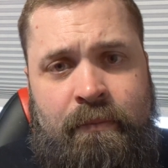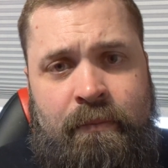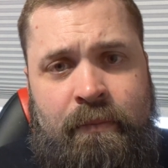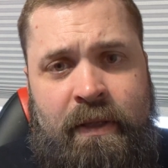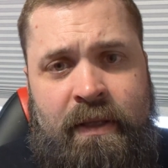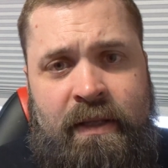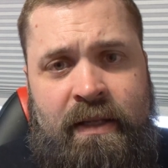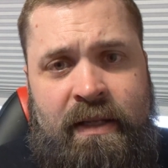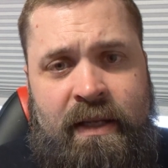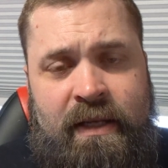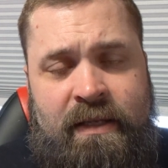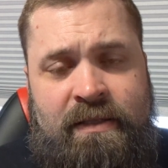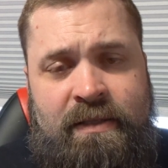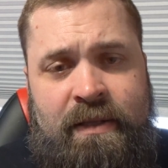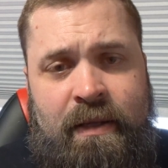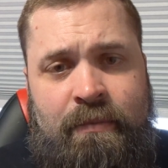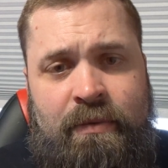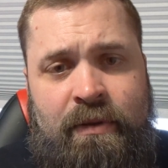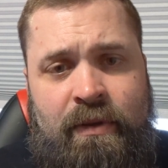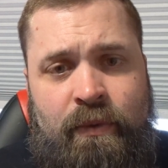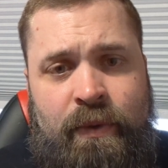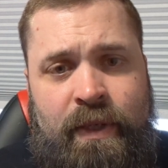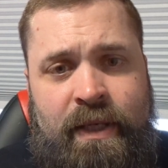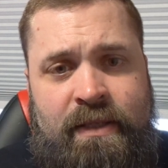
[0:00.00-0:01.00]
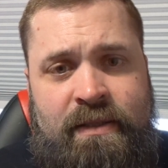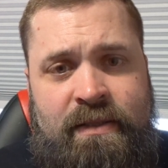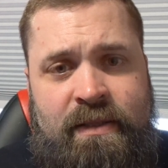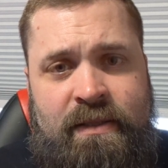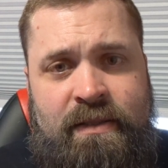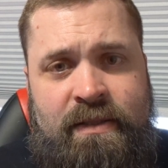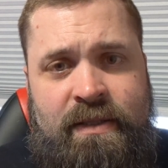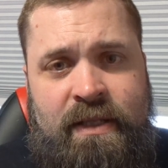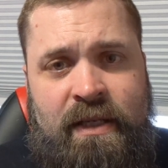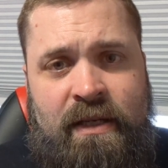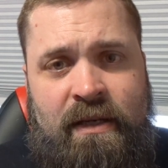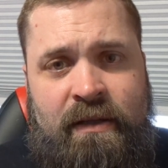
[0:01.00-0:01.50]
in the next couple of weeks
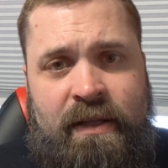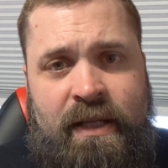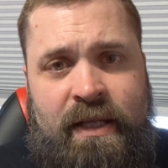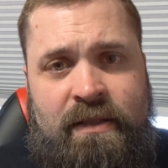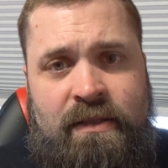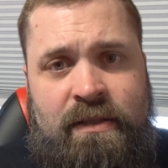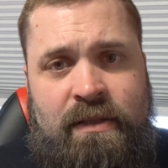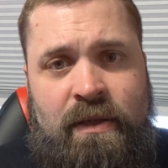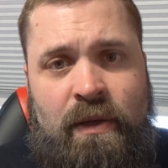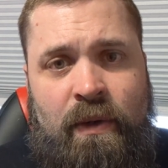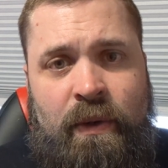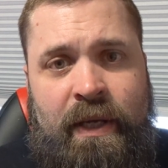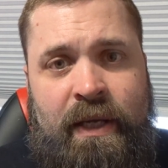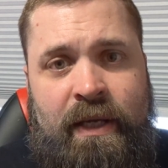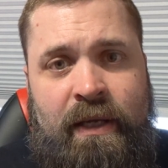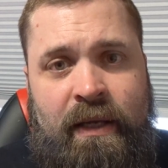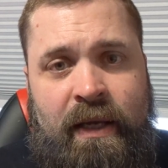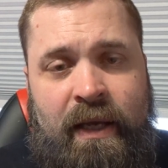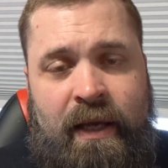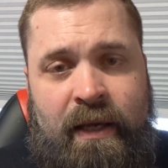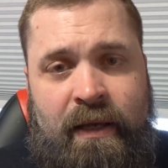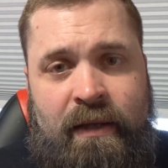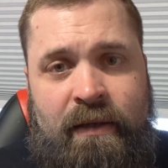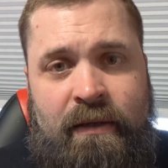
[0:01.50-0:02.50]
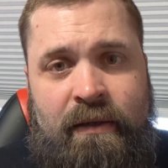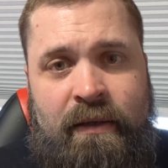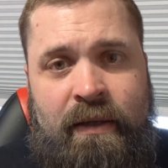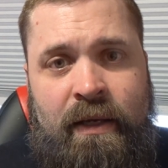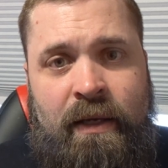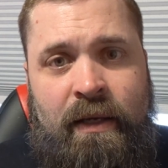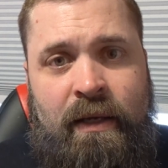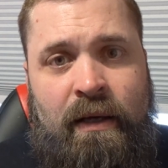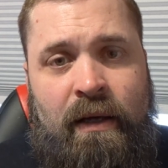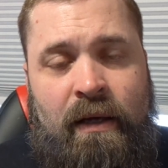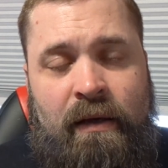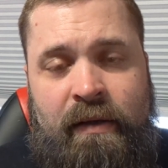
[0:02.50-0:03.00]
and see how that's going. And
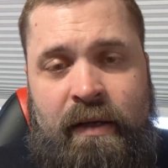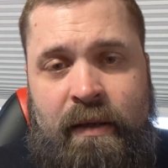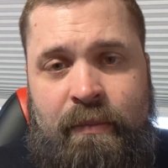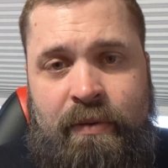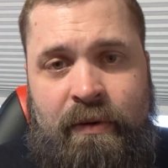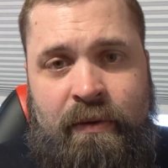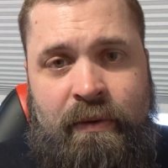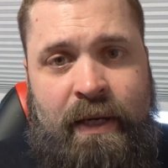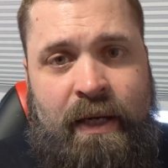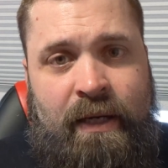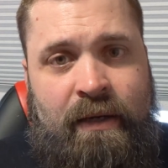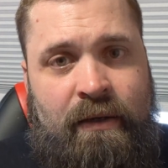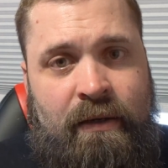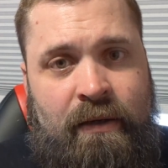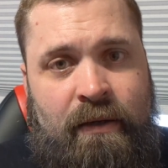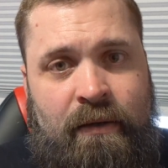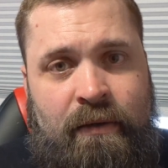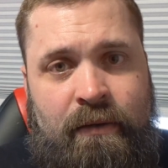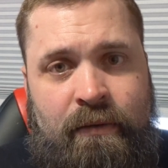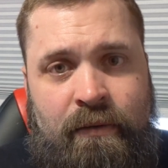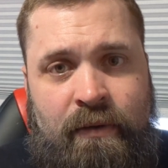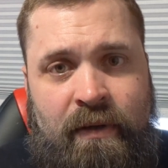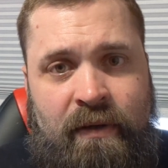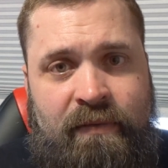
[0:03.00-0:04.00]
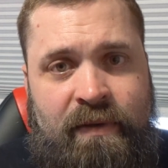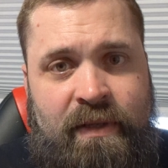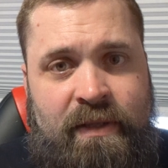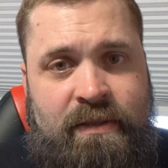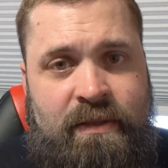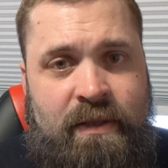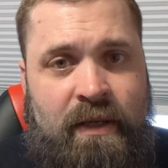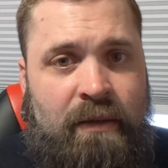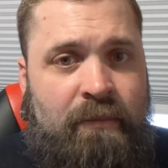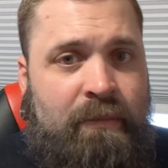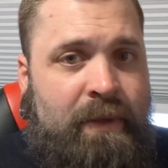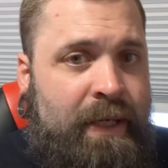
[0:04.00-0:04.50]
I'll keep a record of
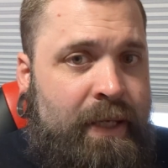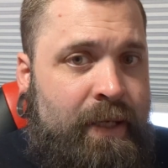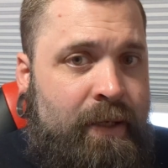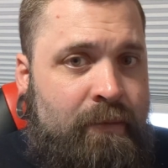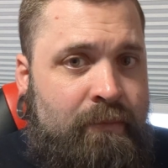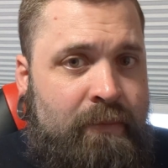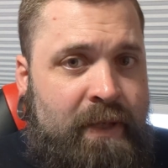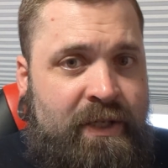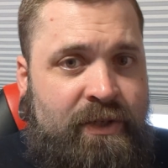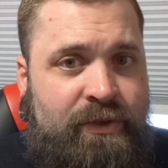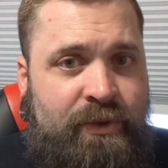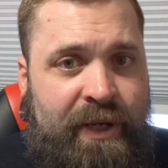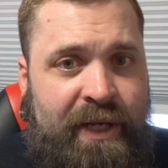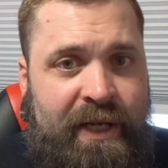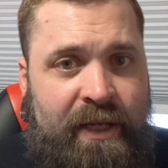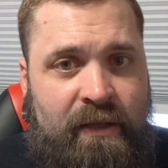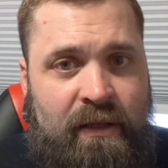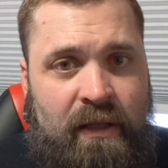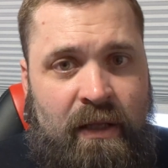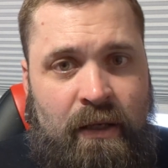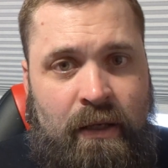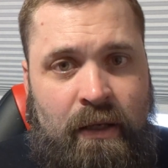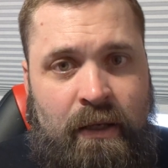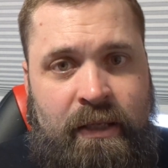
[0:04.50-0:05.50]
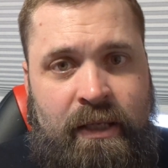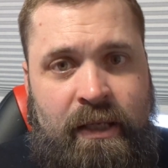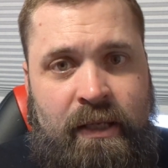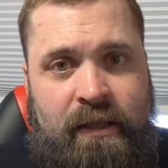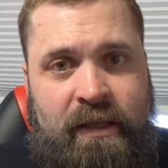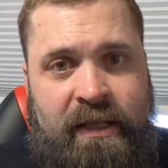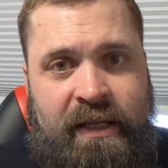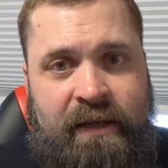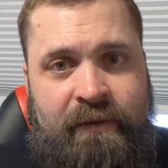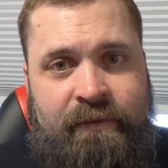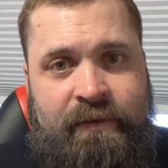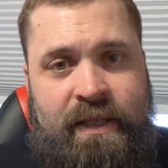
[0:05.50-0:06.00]
this on my training log on the
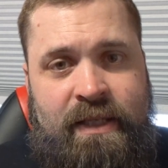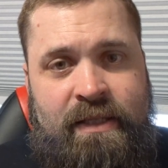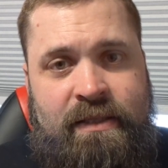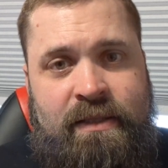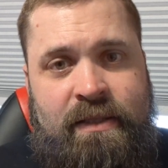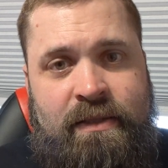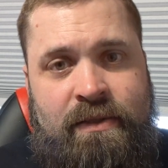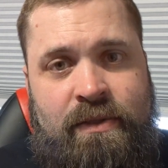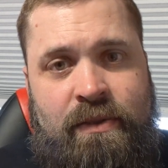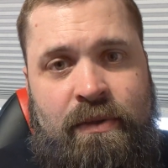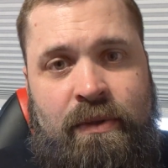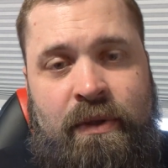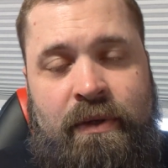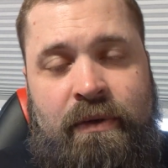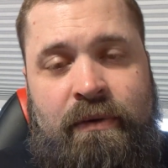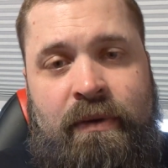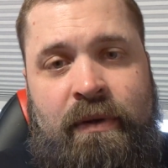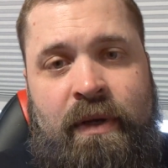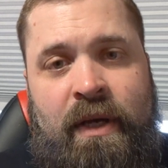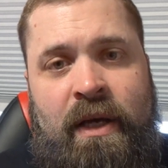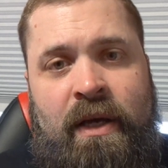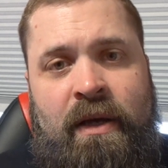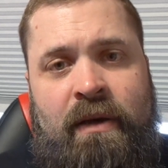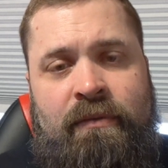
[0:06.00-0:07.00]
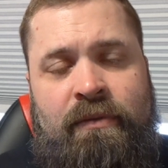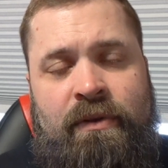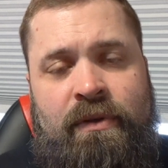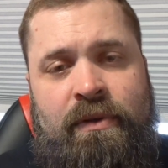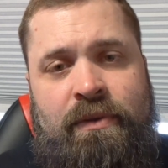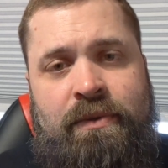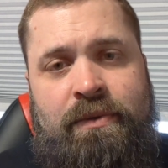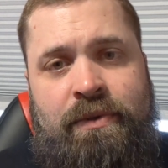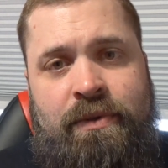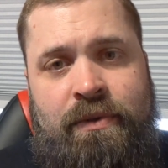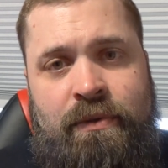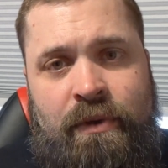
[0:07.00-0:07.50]
Elite FTS Discord for
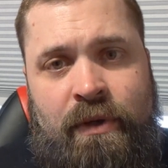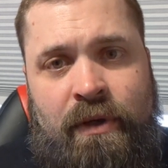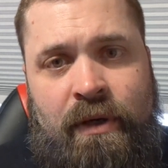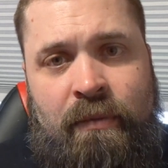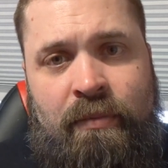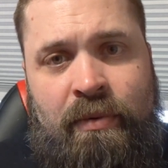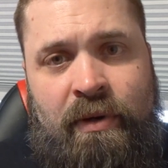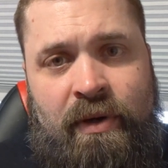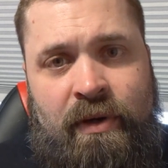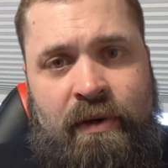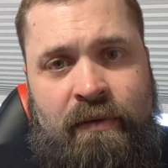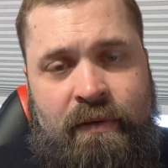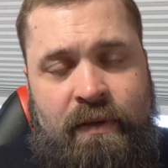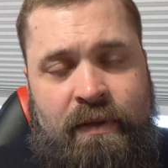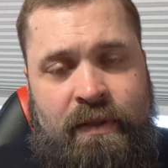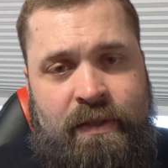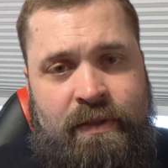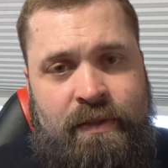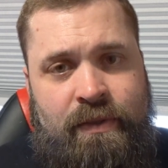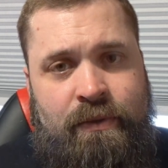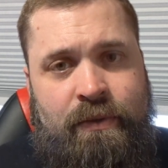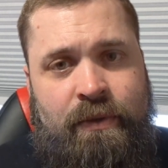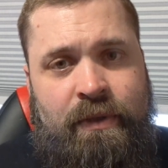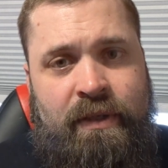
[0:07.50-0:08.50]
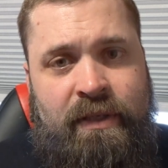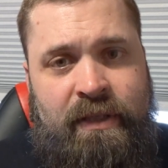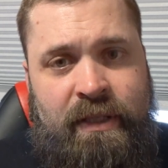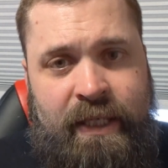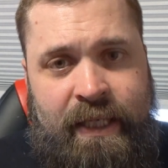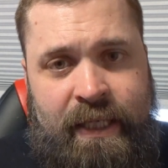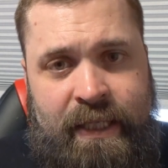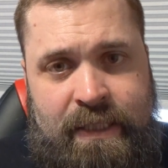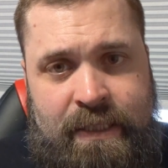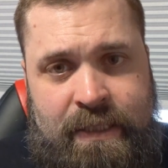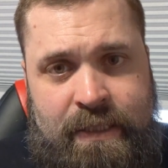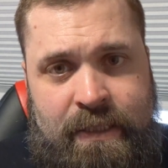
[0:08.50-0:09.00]
those who are a part of the Discord, and
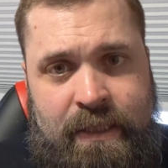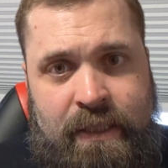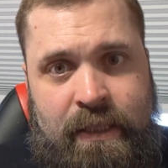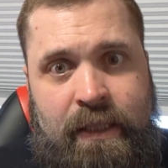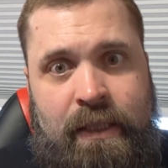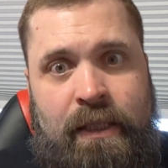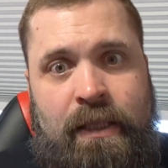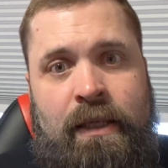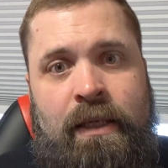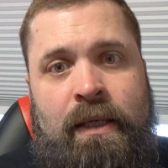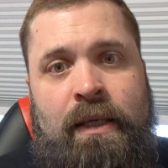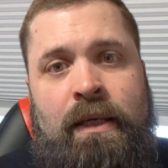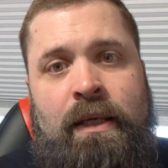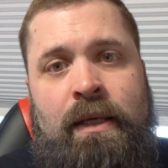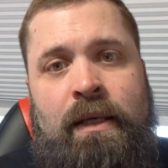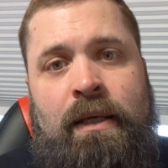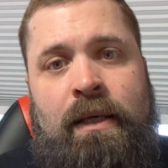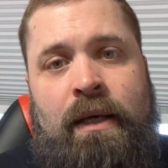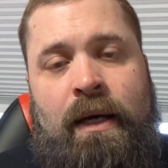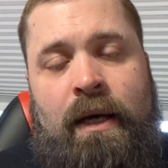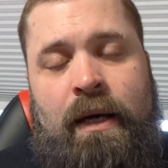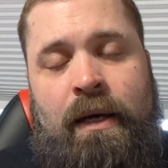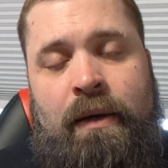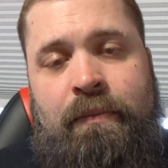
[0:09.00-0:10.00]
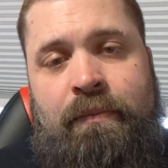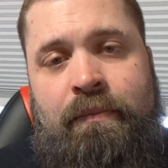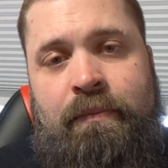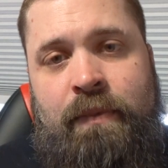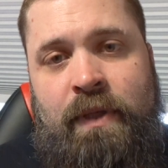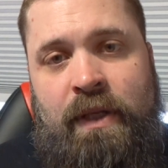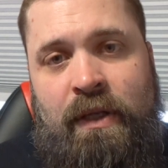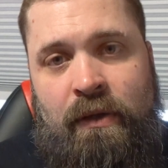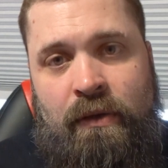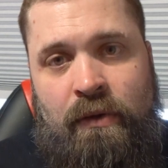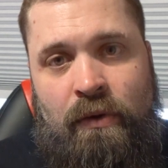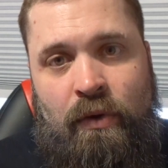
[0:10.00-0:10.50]
they can see
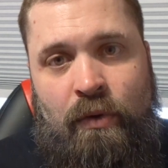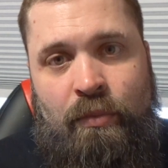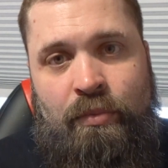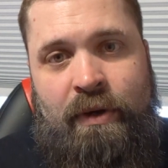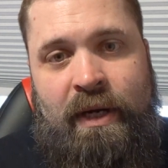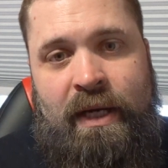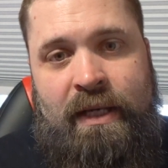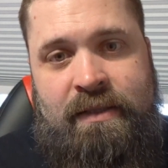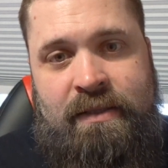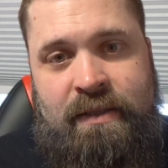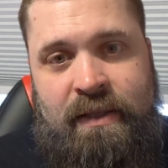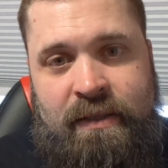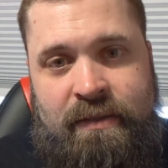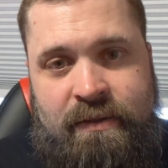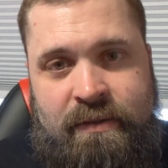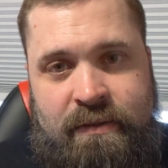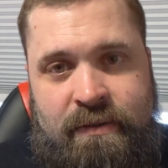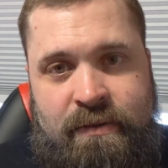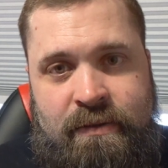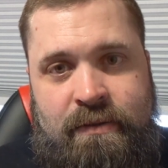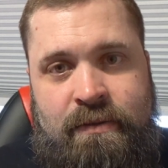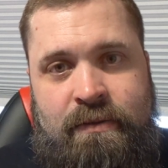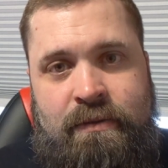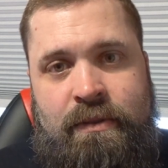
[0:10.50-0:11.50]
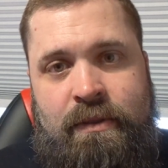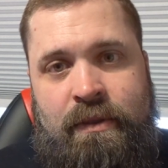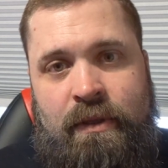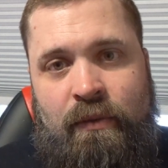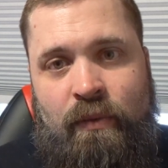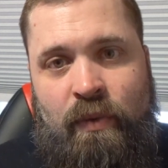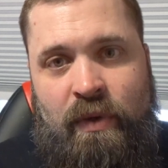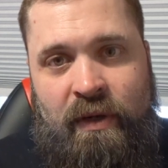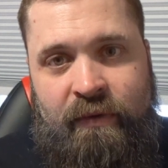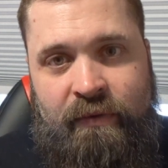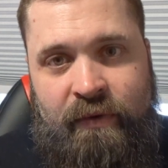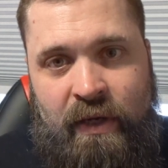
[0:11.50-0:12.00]
the whole process,
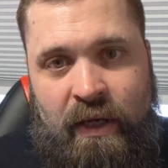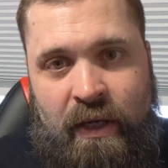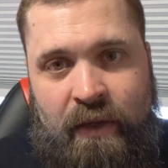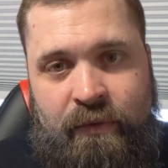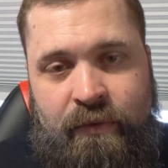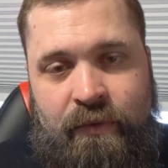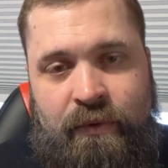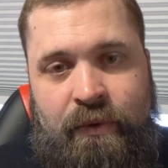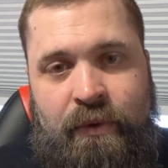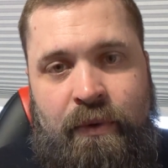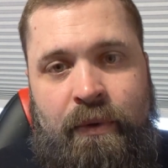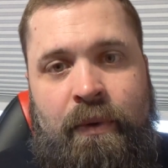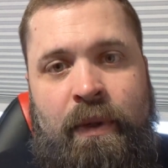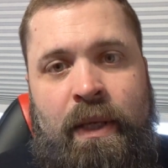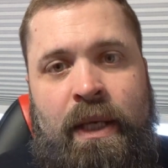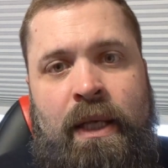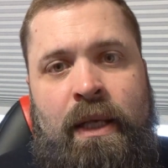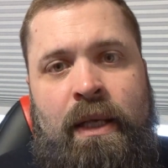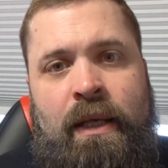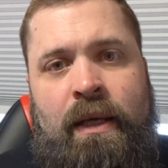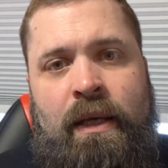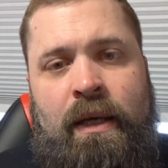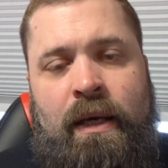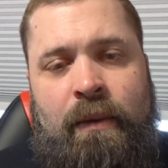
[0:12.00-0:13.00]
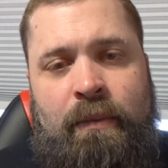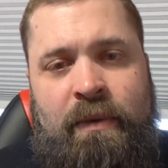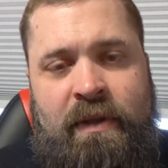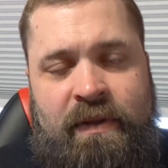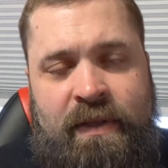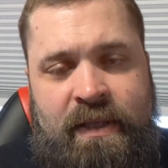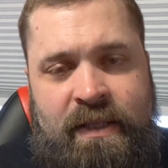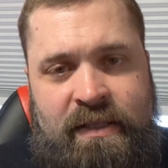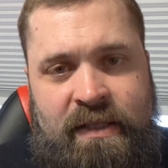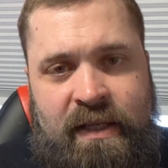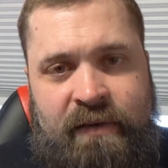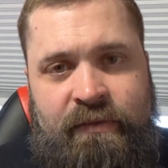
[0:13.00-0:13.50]
what I've gone through, the
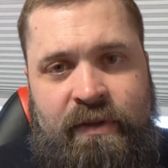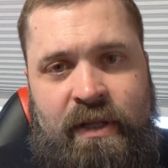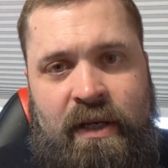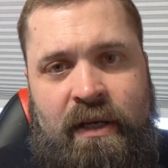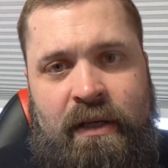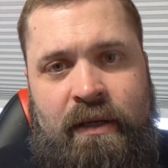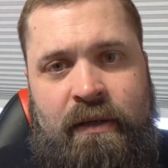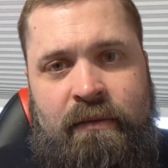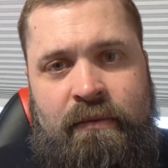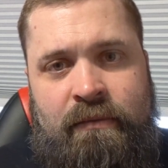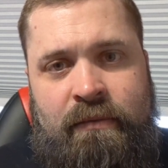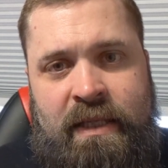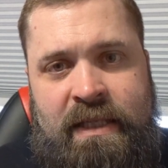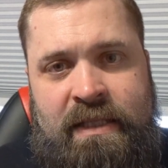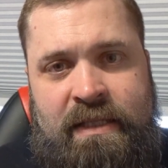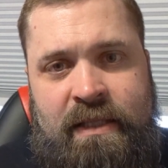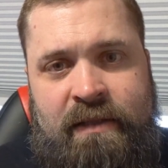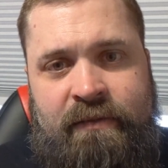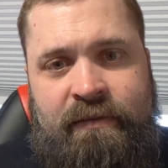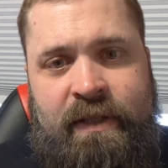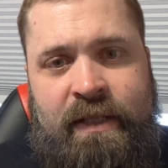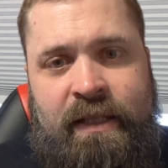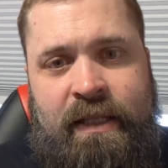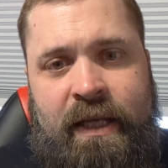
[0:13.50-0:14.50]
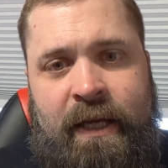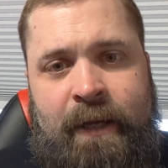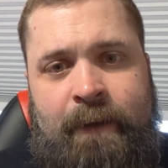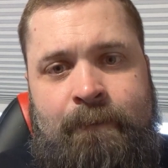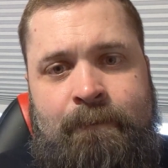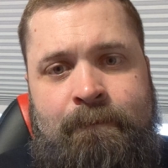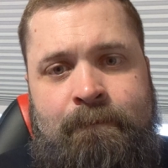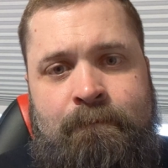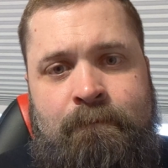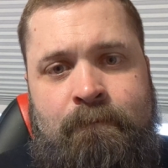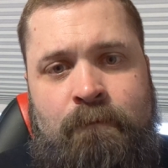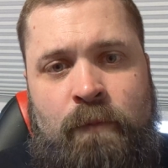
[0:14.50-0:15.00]
things I've done and stuff like that.
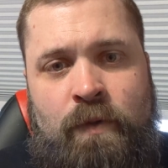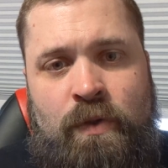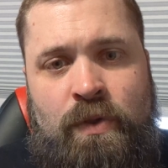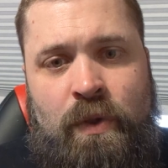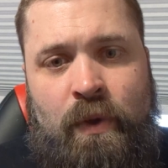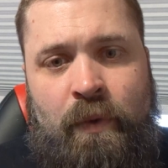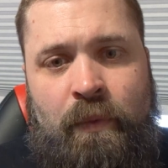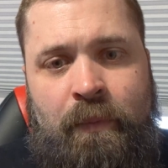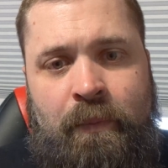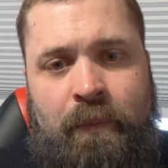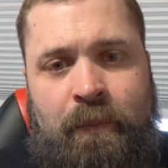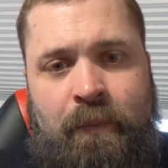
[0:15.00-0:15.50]
So